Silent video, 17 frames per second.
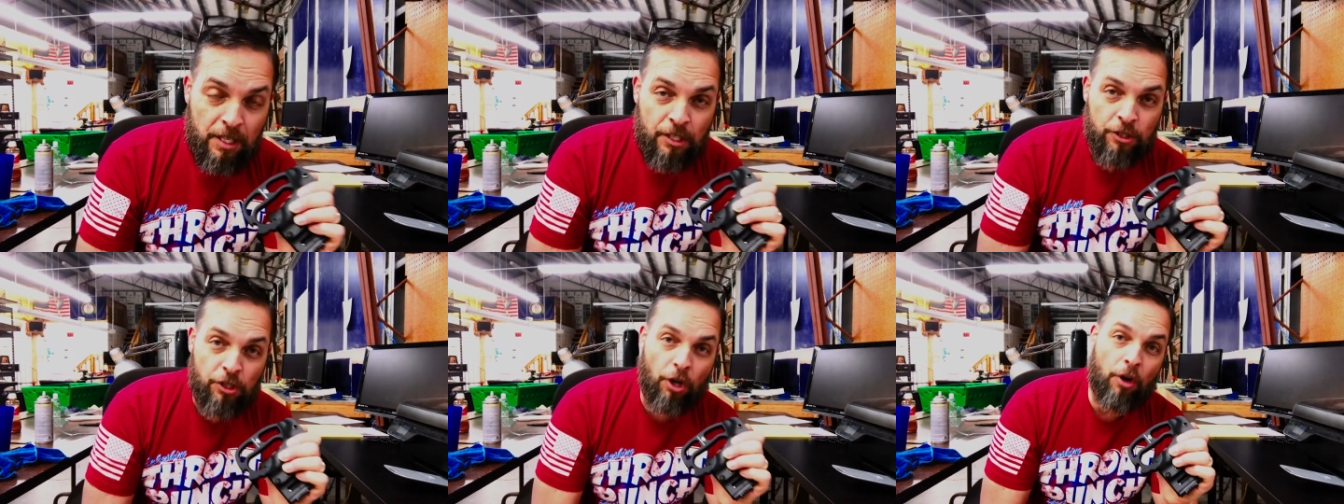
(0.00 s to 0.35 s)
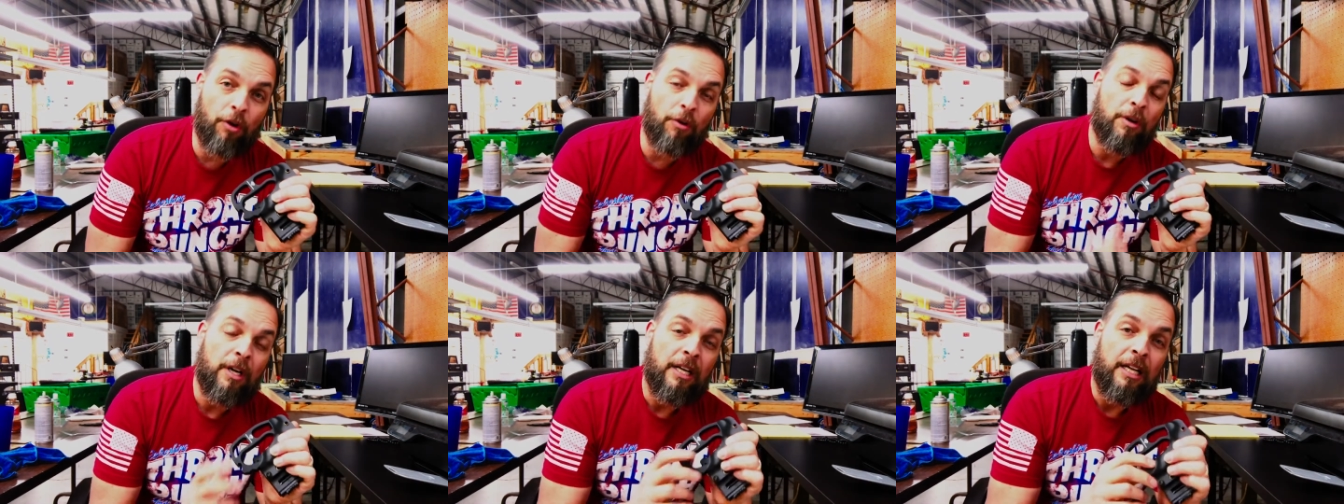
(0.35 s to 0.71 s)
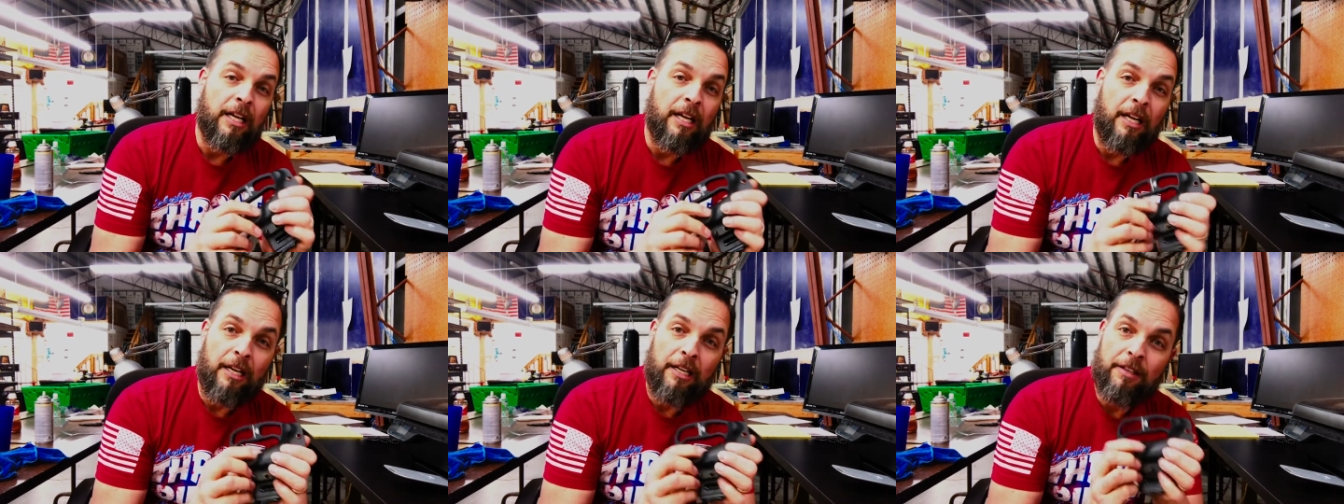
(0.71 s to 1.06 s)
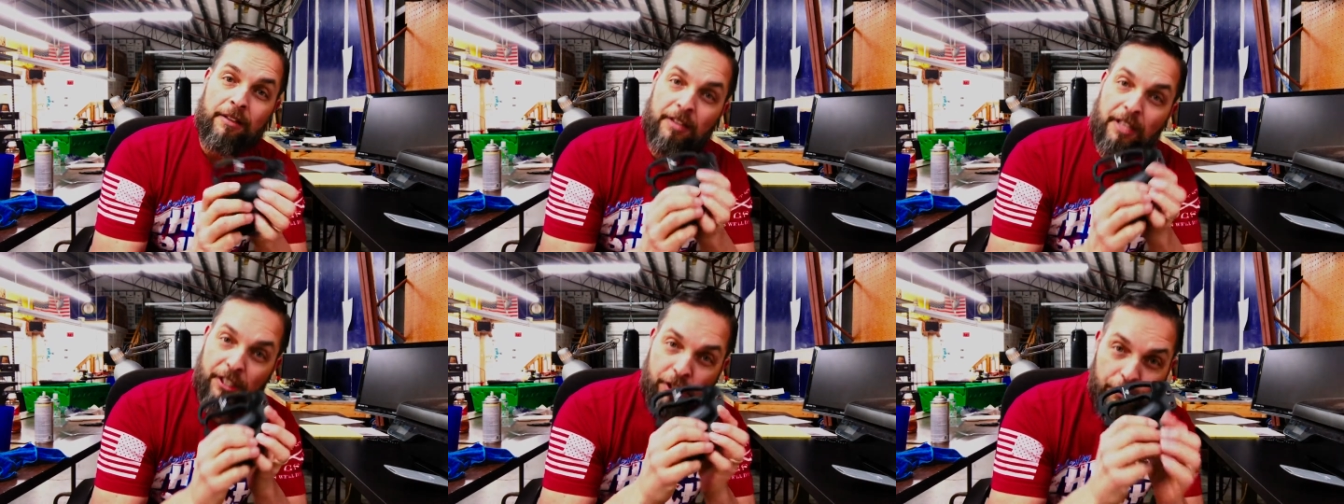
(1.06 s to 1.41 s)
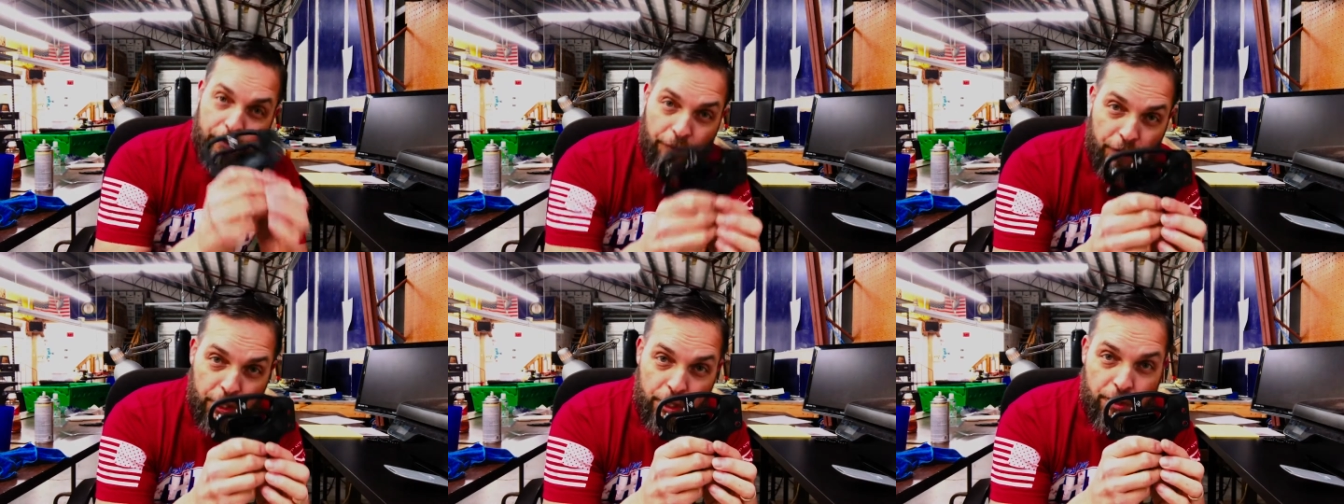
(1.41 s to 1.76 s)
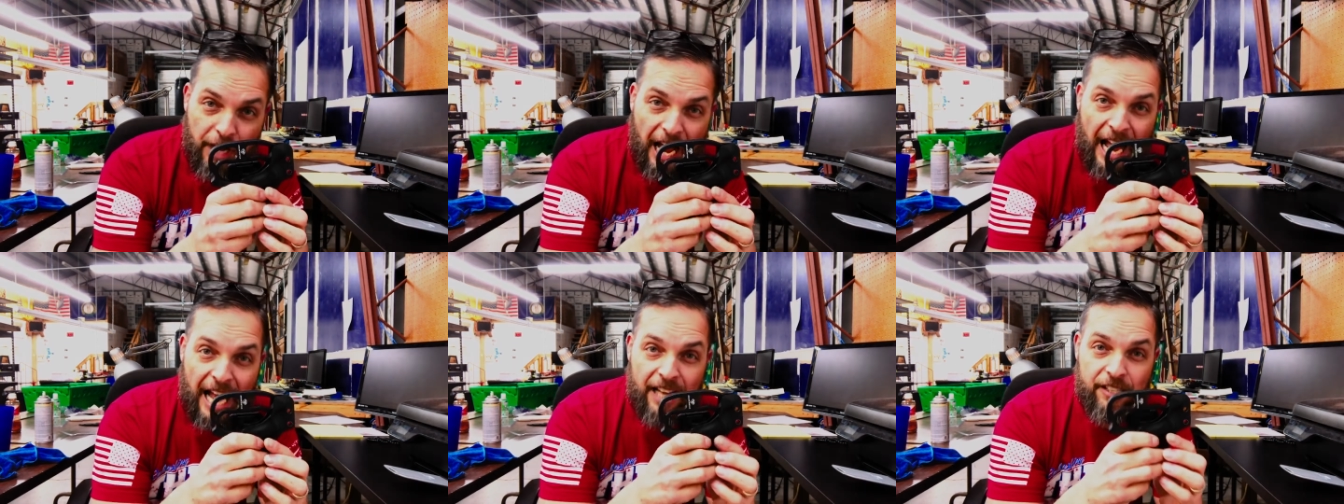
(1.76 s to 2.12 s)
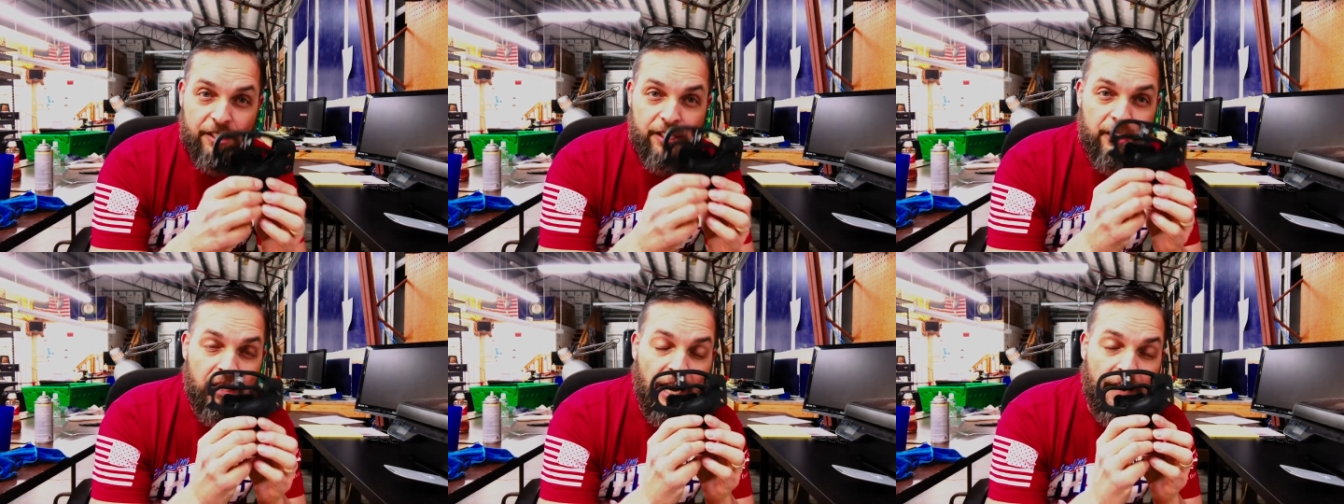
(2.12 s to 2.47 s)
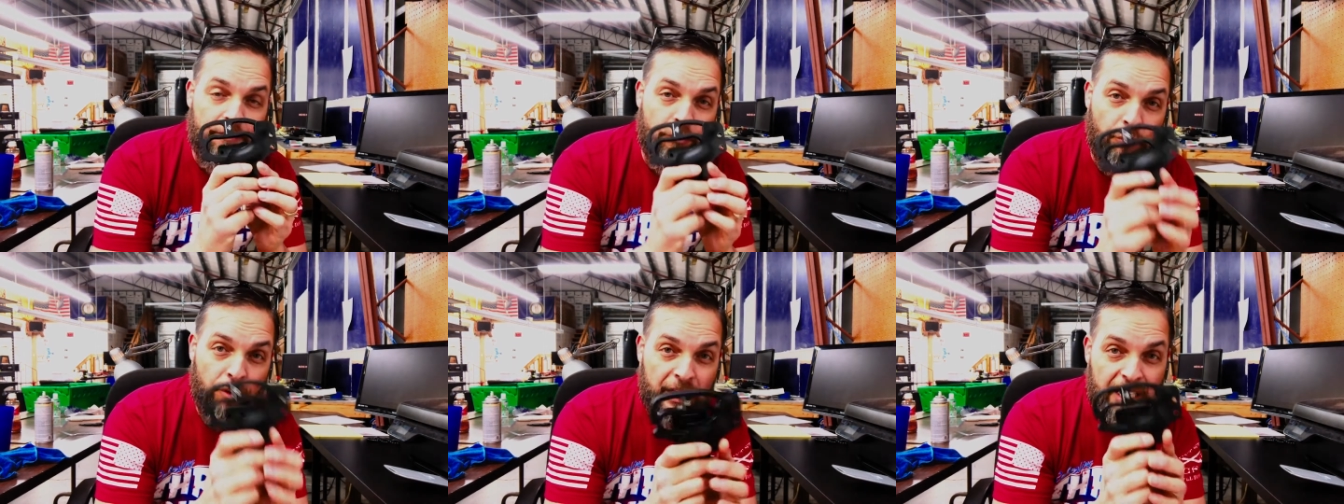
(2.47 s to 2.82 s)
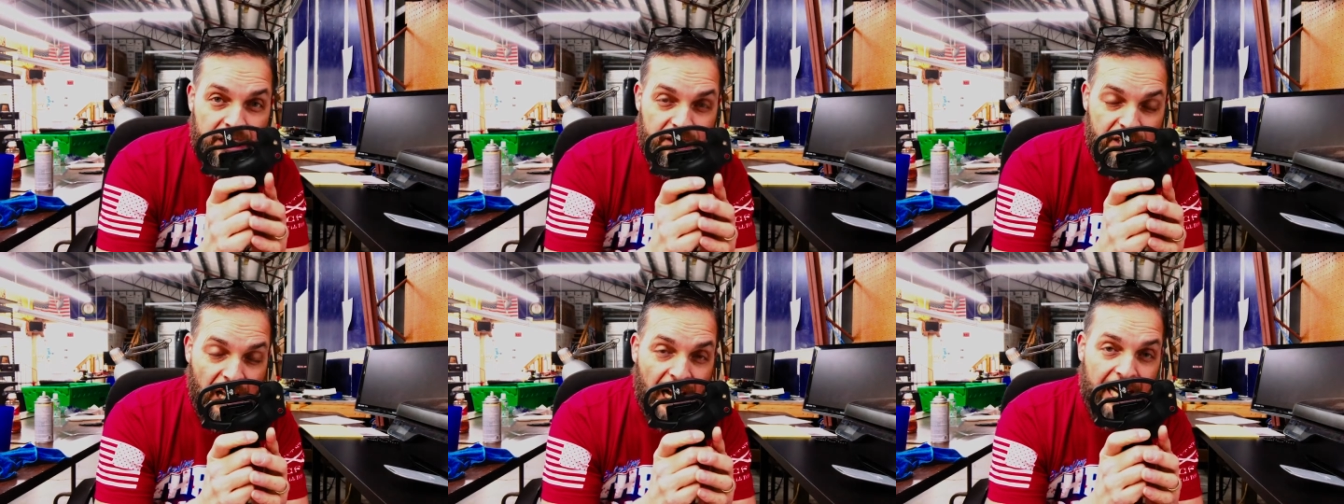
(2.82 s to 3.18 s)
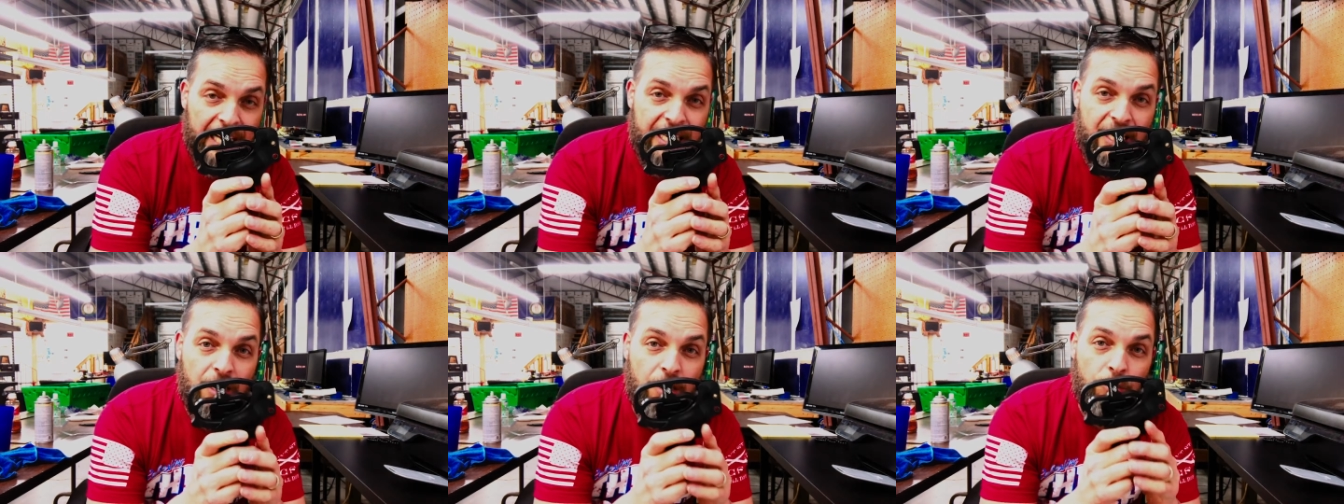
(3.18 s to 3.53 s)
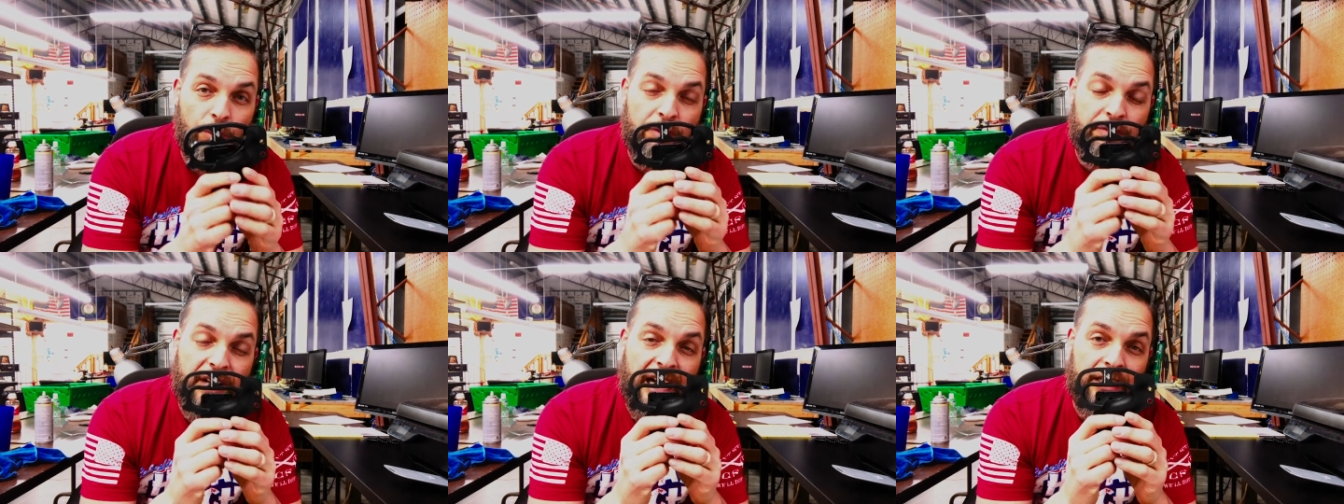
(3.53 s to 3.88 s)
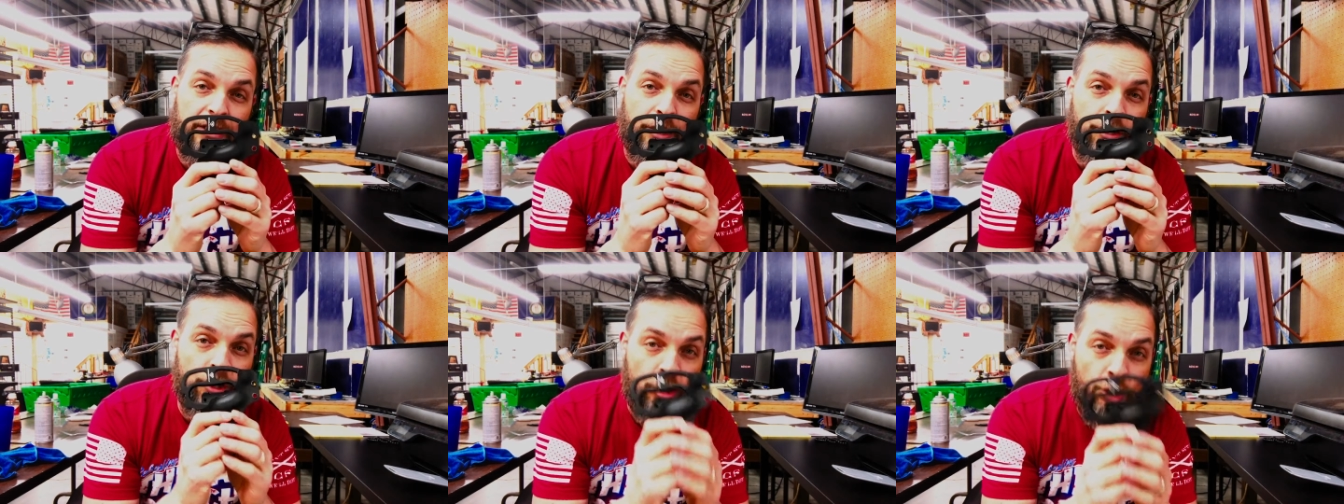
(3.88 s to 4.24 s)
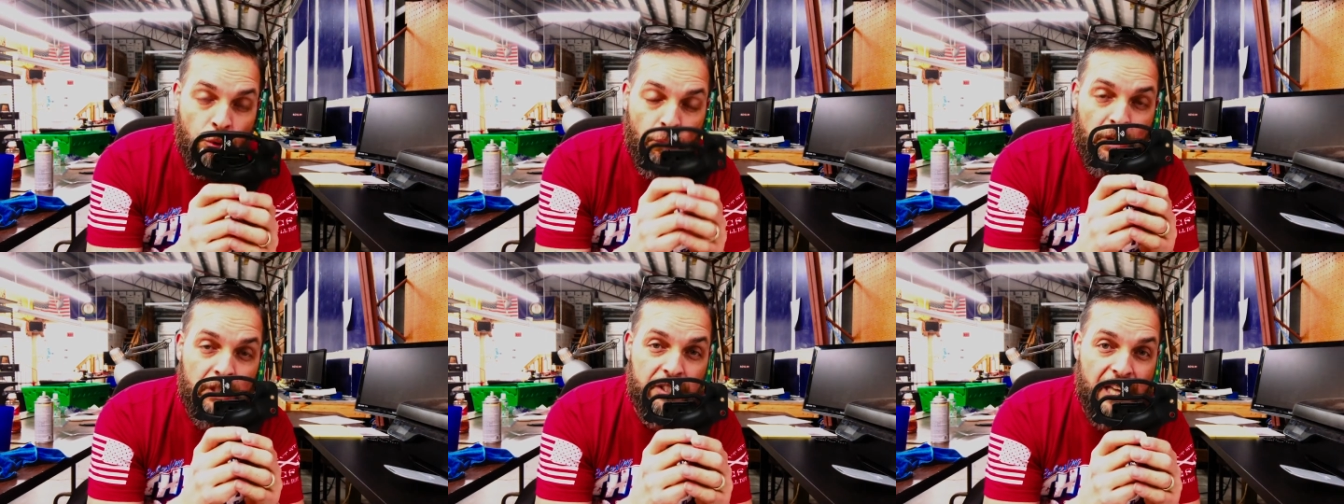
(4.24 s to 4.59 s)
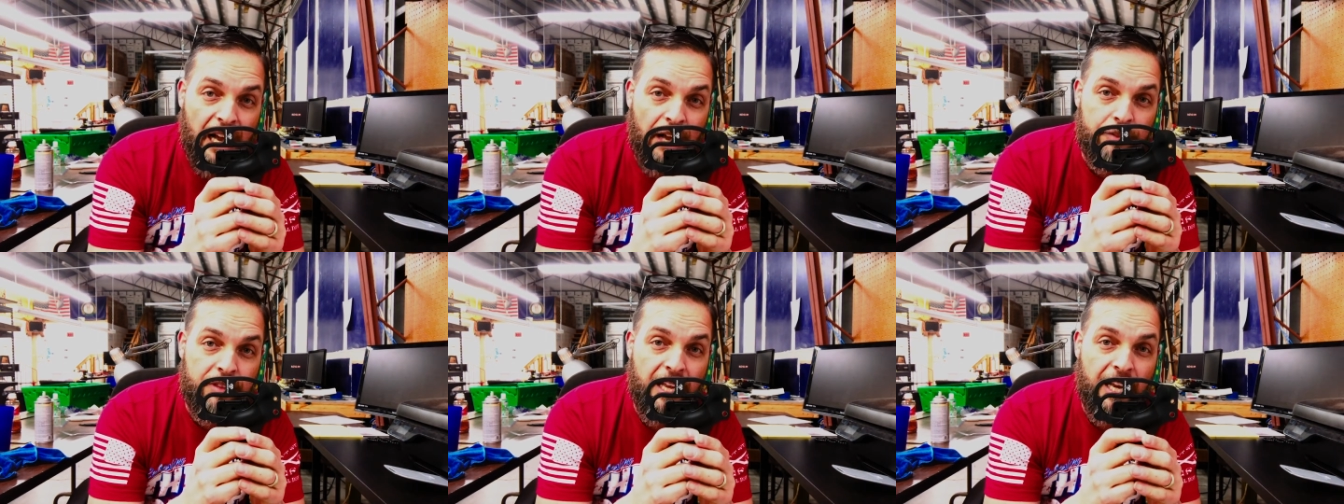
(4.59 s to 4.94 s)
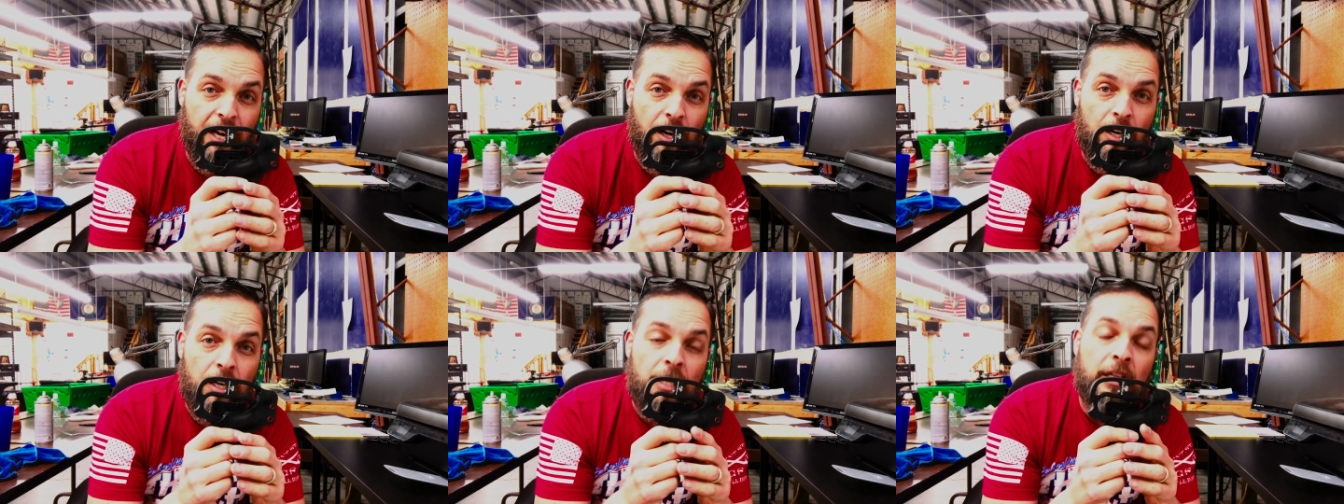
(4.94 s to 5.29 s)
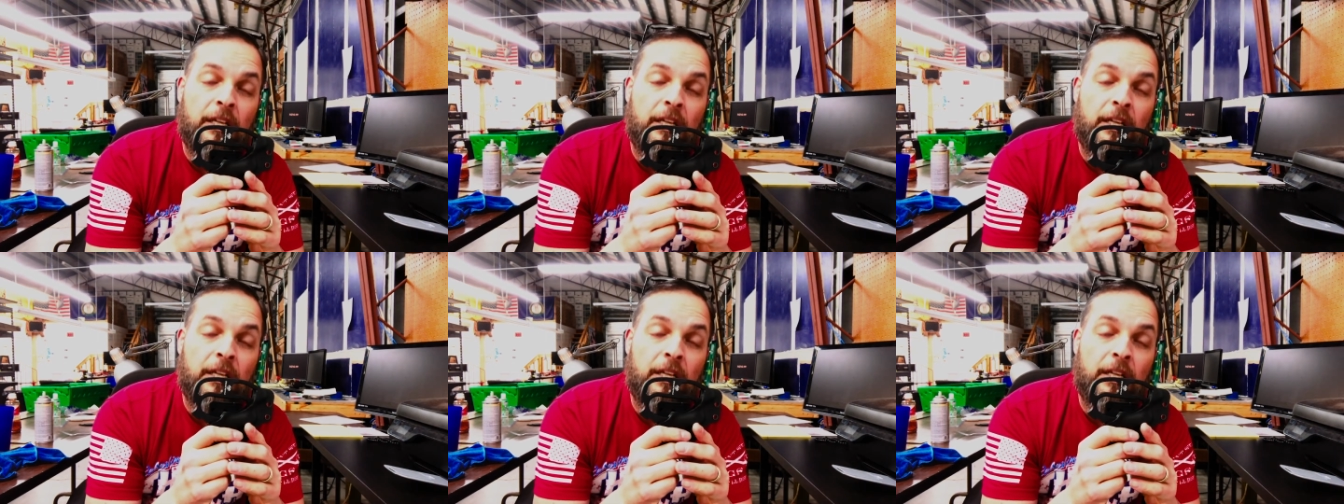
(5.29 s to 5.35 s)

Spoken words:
So this is for you guys. I've redesigned it. We've got the new ones out there.